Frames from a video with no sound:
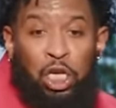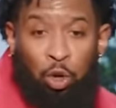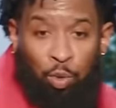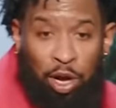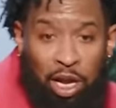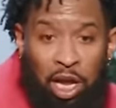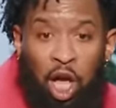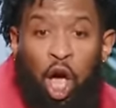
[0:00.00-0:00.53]
you
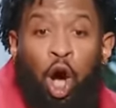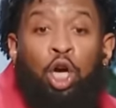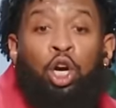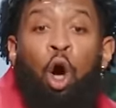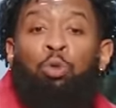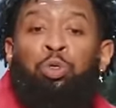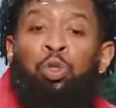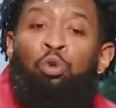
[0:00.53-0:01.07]
what,
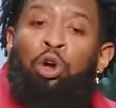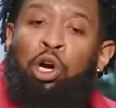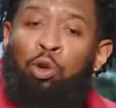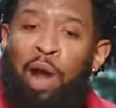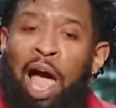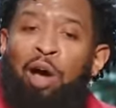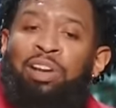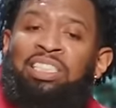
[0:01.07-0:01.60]
go through the
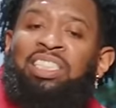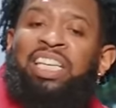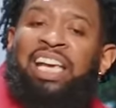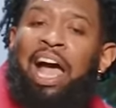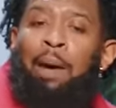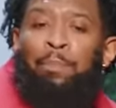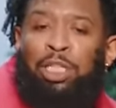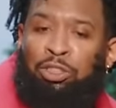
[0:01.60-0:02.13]
crowd and see
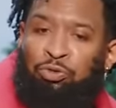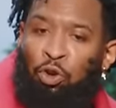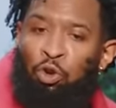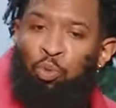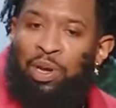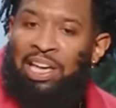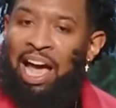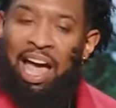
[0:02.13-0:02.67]
how much food
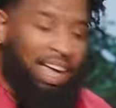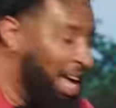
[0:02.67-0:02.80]
we got.